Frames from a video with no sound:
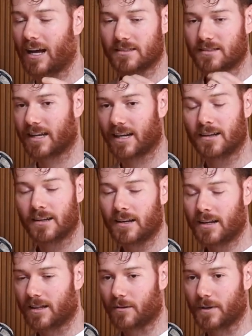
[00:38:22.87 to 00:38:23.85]
As I said
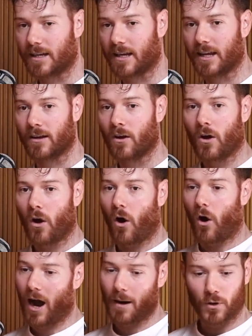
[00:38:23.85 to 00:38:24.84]
in the beginning,
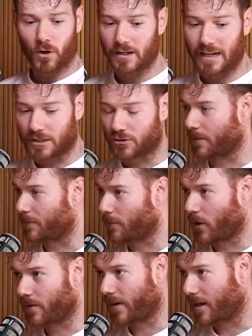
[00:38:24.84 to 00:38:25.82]
I'm not extremely
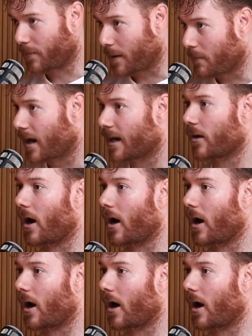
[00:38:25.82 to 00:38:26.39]
motivated by money.